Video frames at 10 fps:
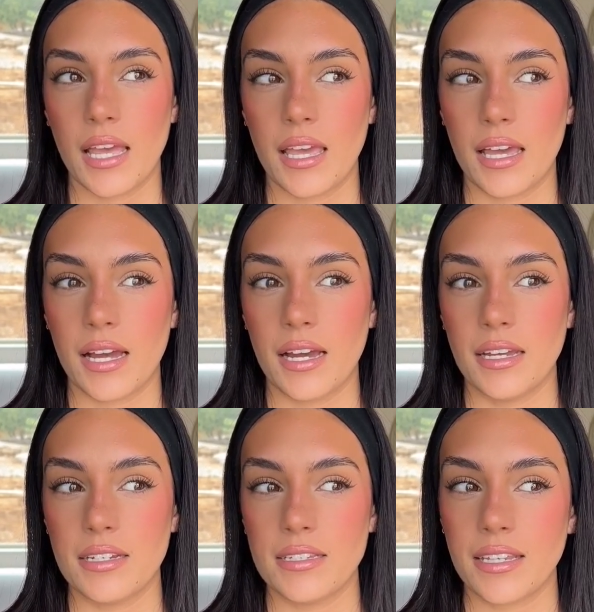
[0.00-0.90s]

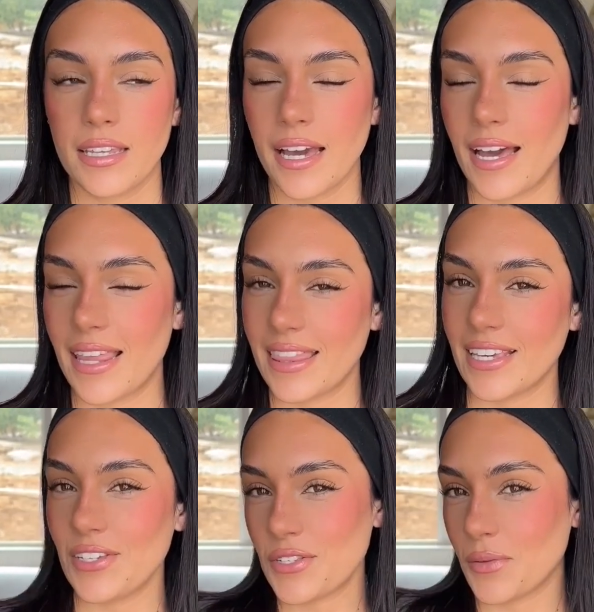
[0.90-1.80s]
And yeah, thank
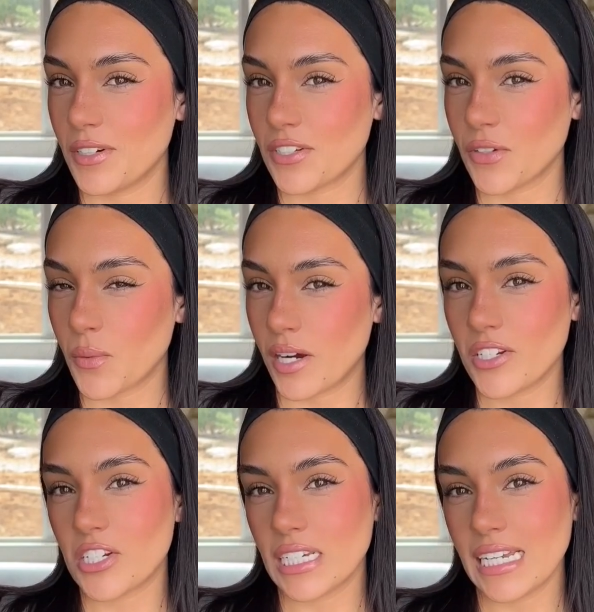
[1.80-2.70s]
you so much for
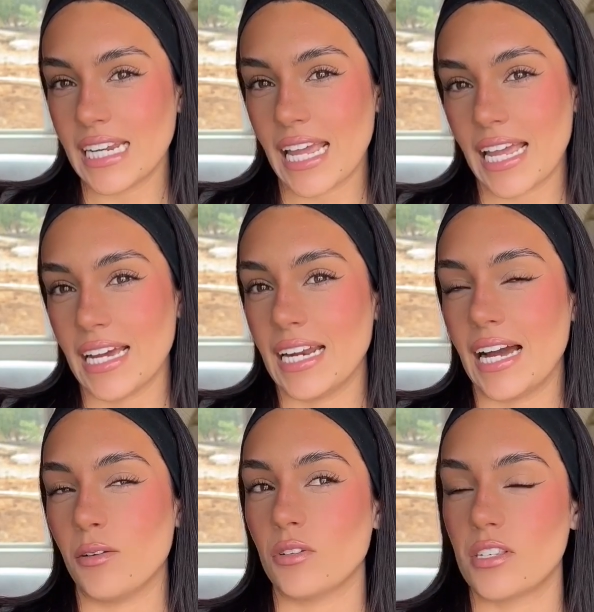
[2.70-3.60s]
watching, and I
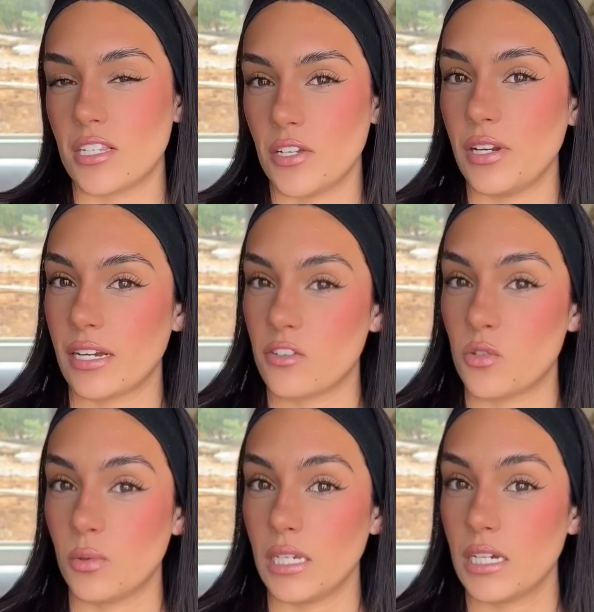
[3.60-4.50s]
will see you next
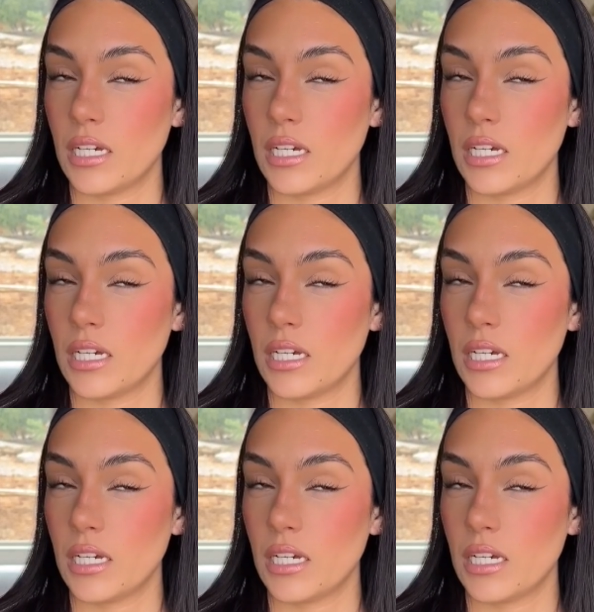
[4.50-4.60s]
week.